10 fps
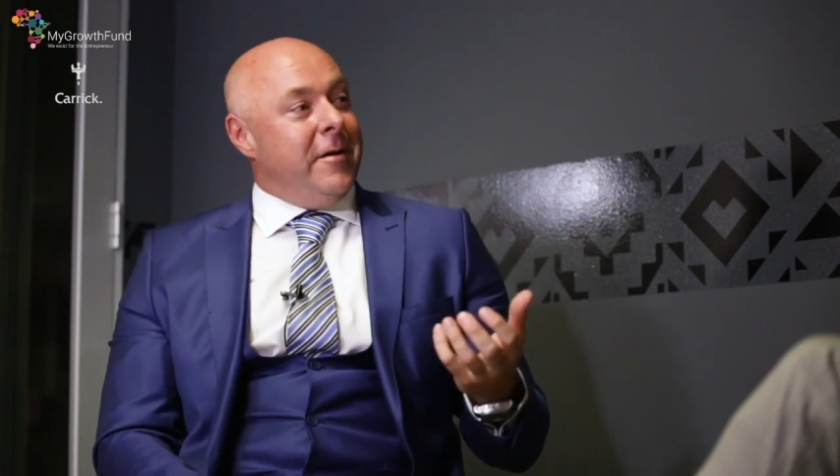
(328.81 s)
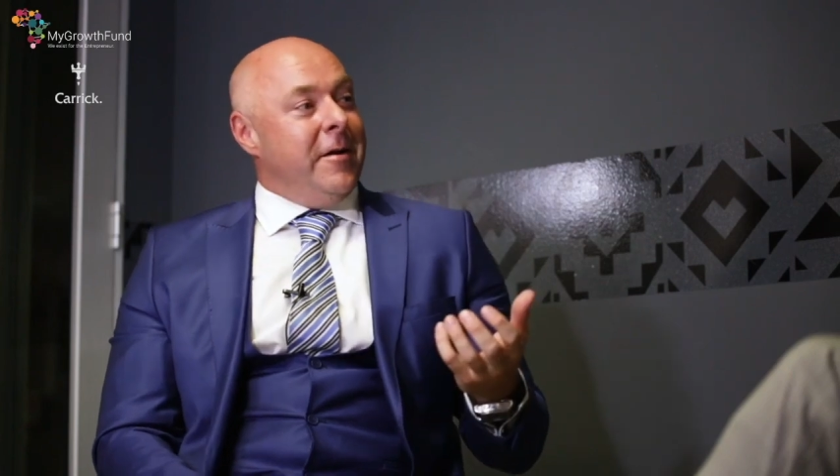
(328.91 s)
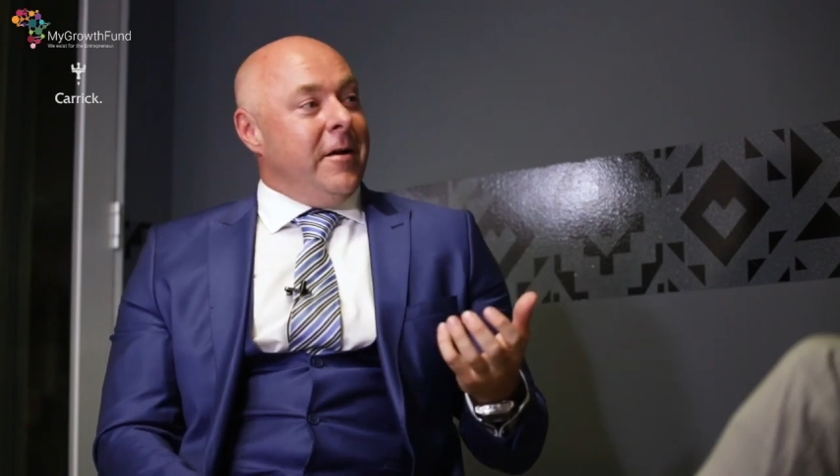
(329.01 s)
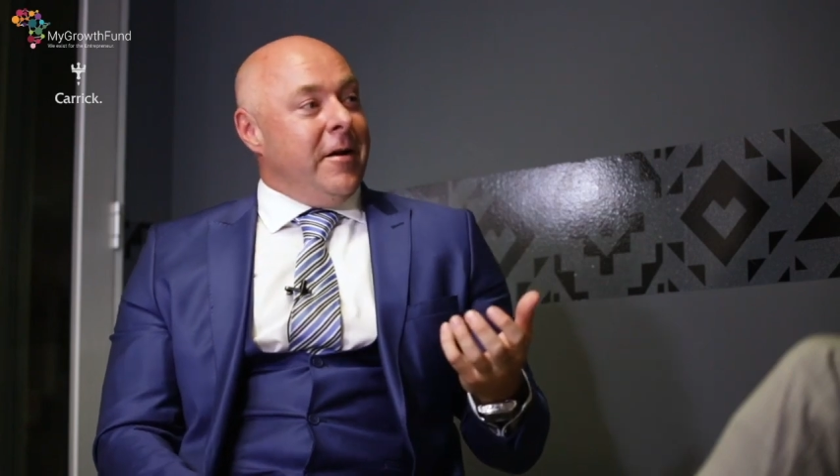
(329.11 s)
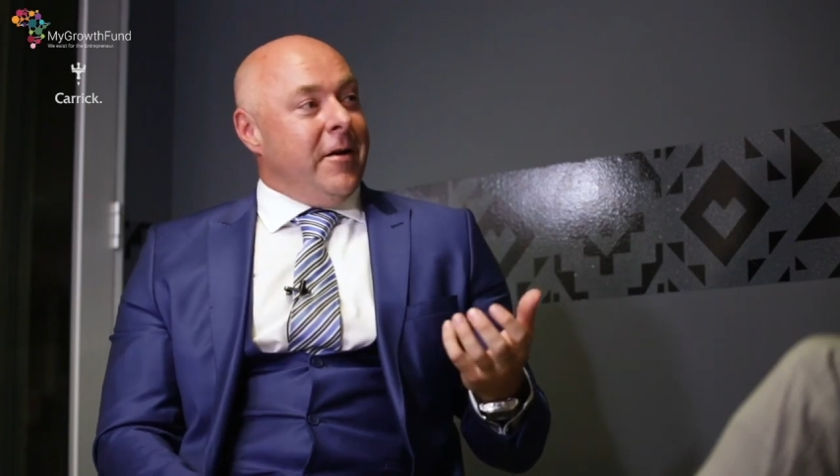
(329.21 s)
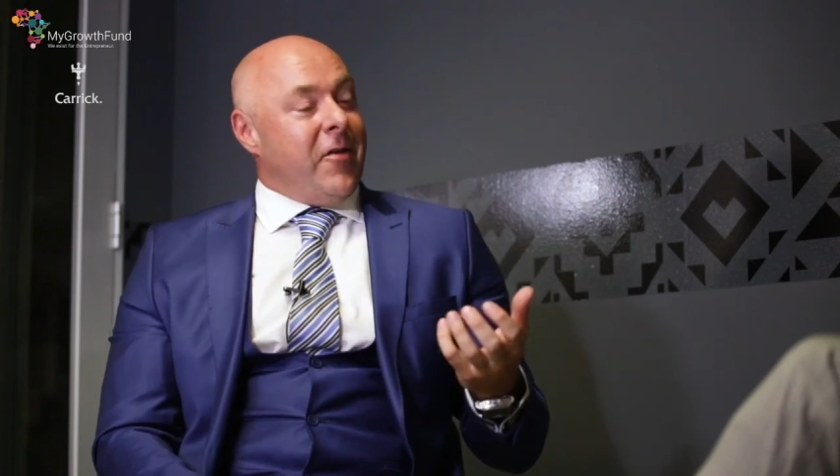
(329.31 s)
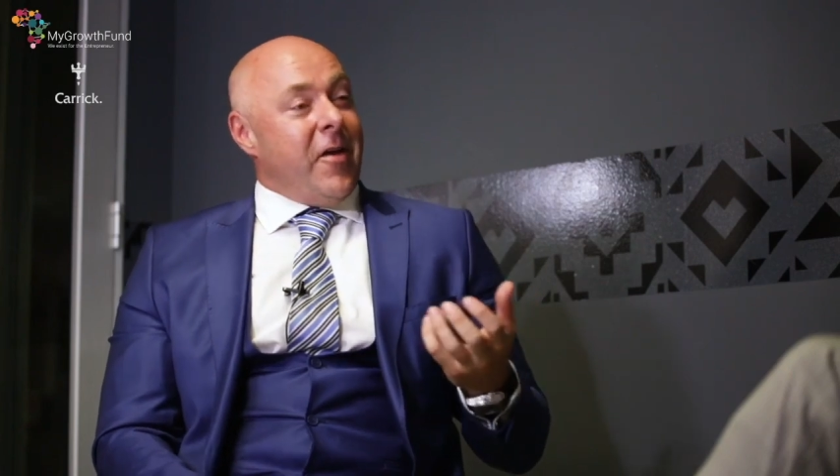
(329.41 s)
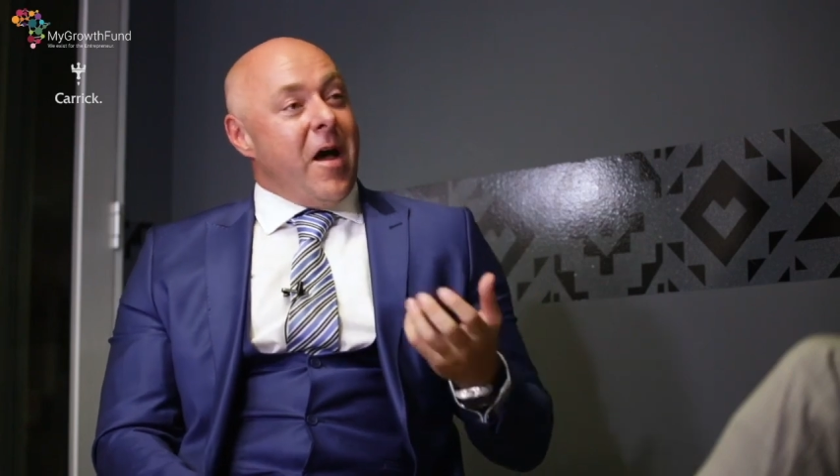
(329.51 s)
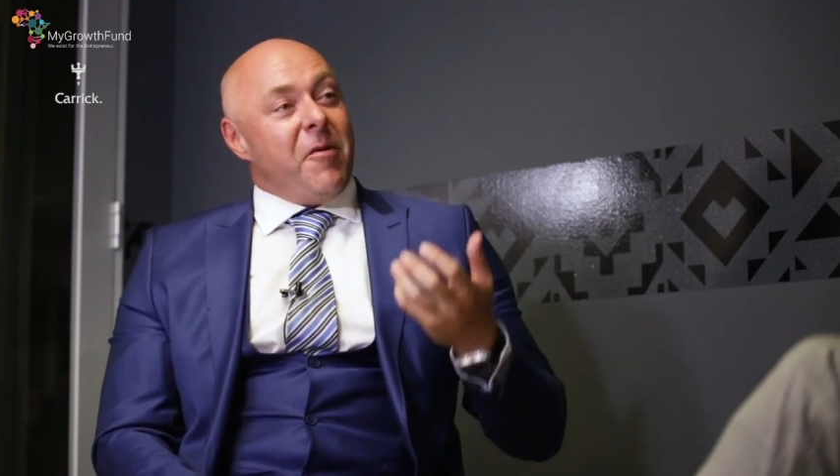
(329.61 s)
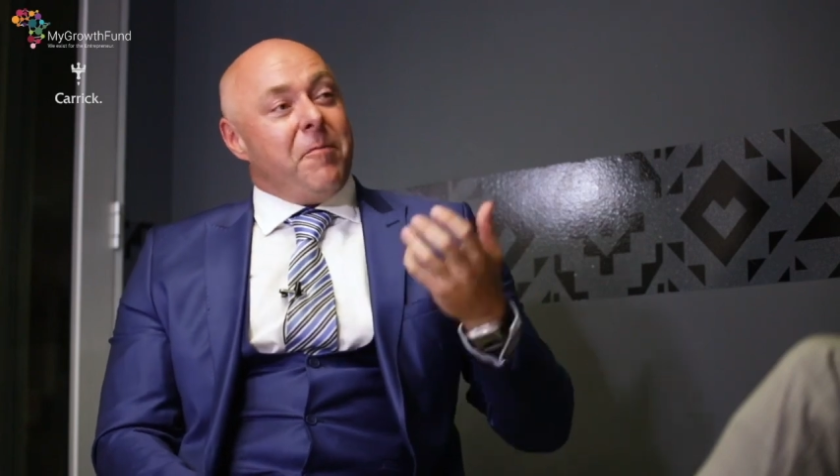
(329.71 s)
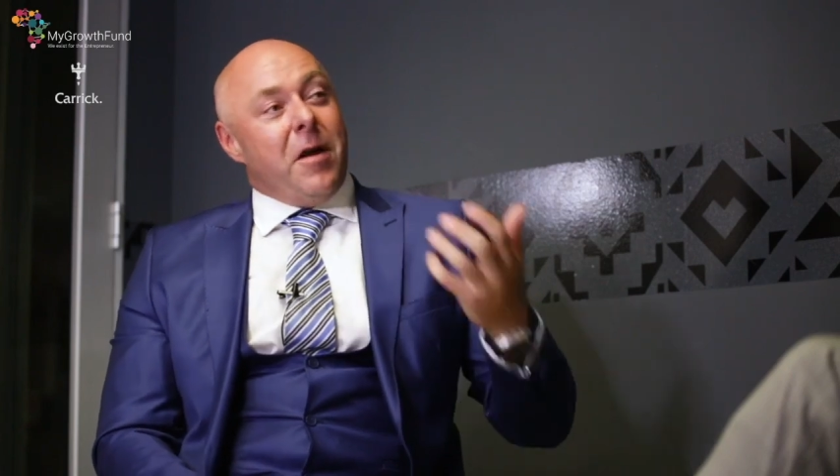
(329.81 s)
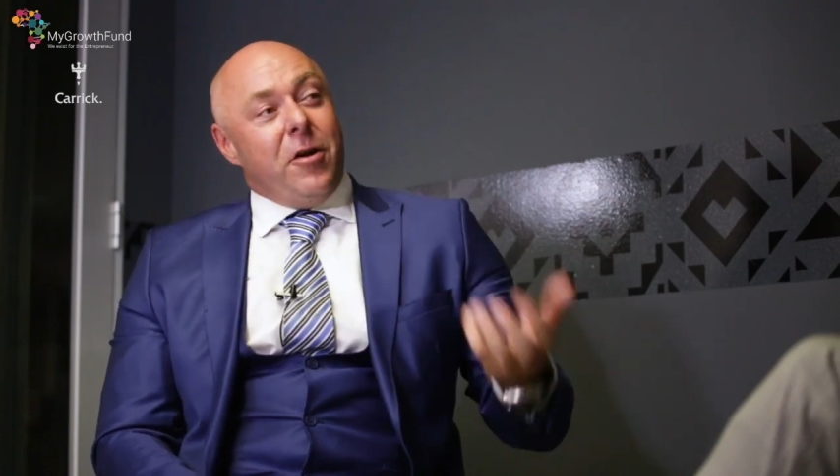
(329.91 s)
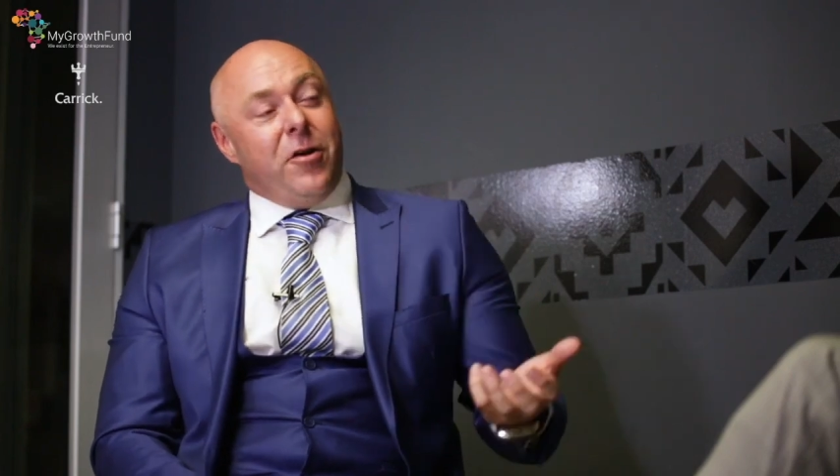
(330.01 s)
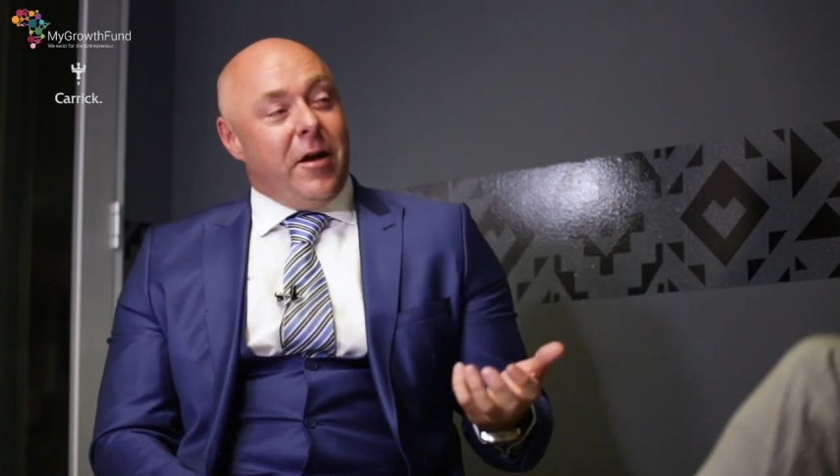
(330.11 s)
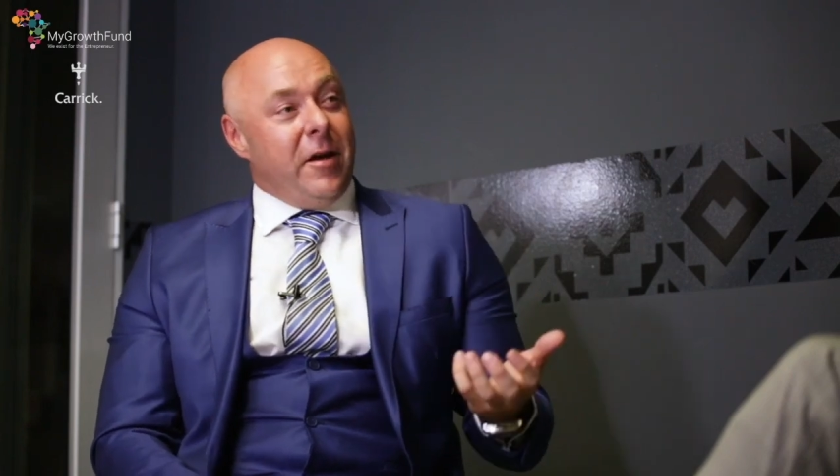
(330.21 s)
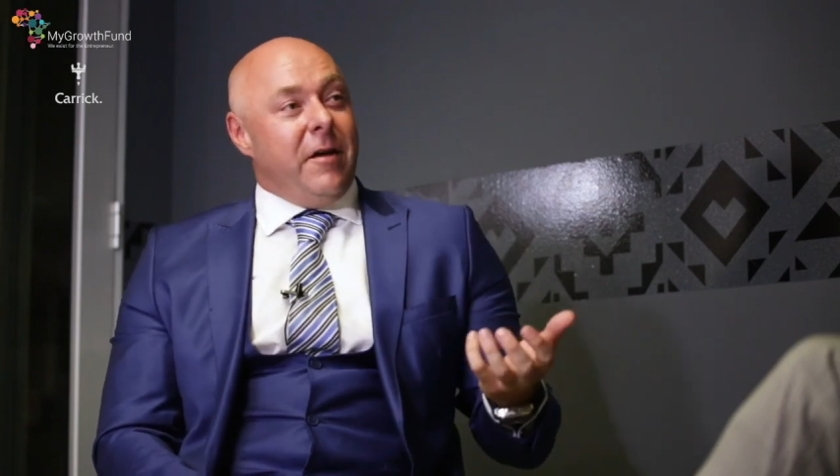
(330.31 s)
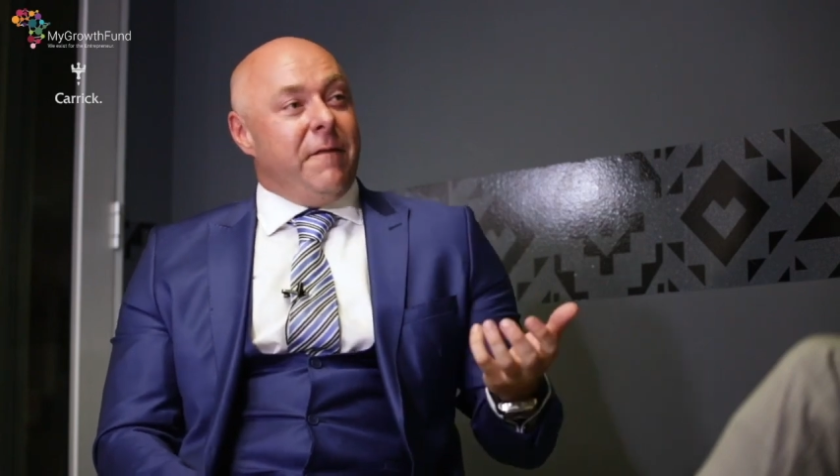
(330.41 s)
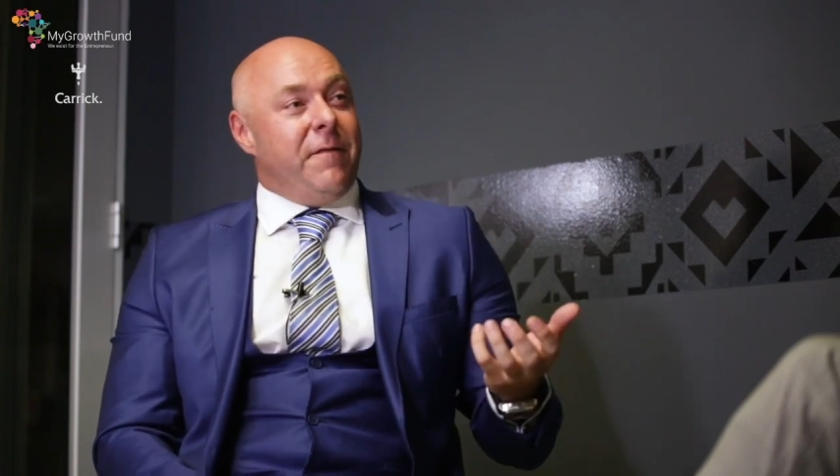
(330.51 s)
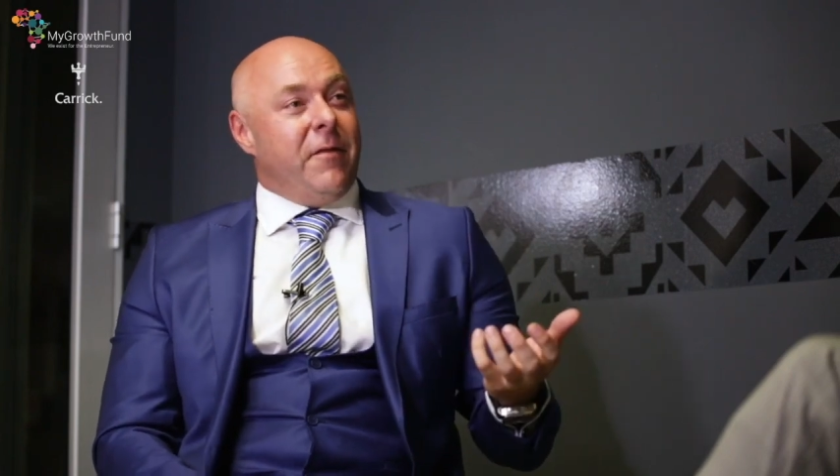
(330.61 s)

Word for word: And they say, How much blood are you going to give?